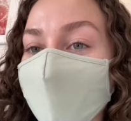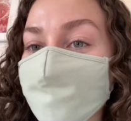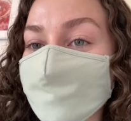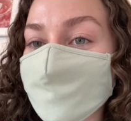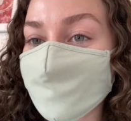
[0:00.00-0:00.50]

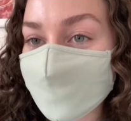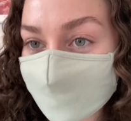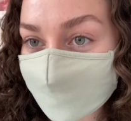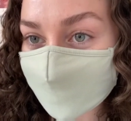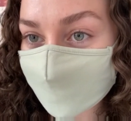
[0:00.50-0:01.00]
I'm just
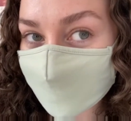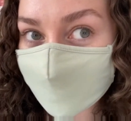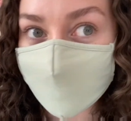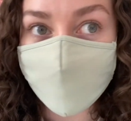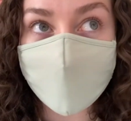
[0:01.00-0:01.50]
chilling
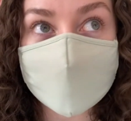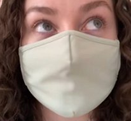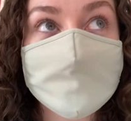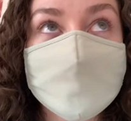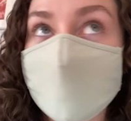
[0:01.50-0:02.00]
here,
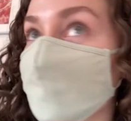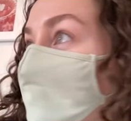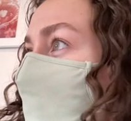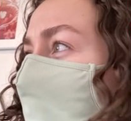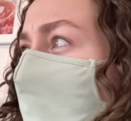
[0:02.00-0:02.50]
waiting. They got
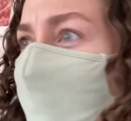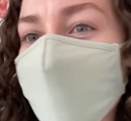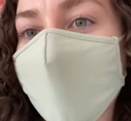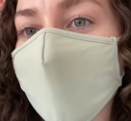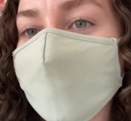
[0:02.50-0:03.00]
some tunes
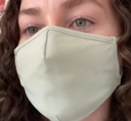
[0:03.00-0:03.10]
going on,